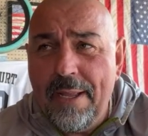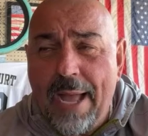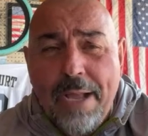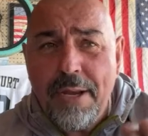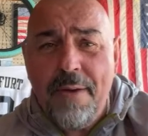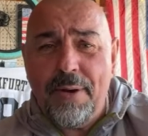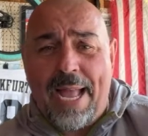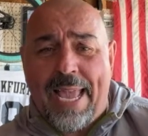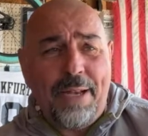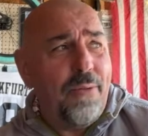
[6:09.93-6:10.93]
I can't
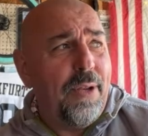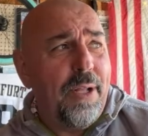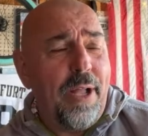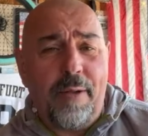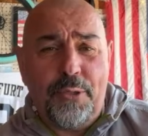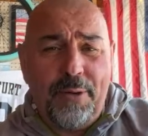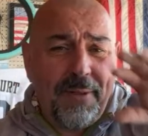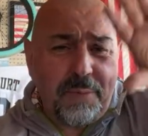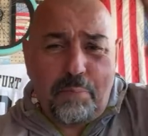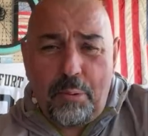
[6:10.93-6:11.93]
do that on Goggles 2.
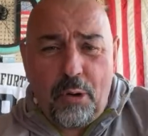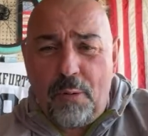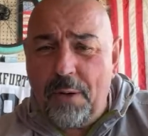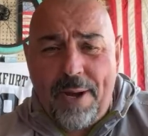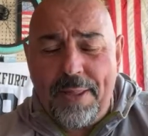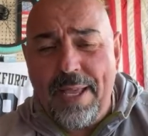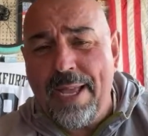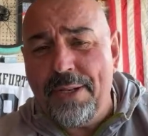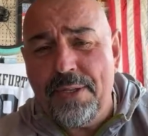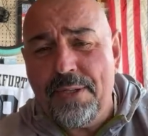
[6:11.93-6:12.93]
Everything's blurry around the
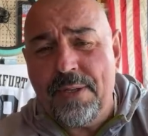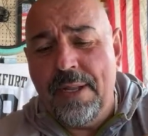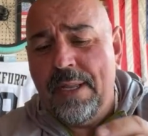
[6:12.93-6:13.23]
edges,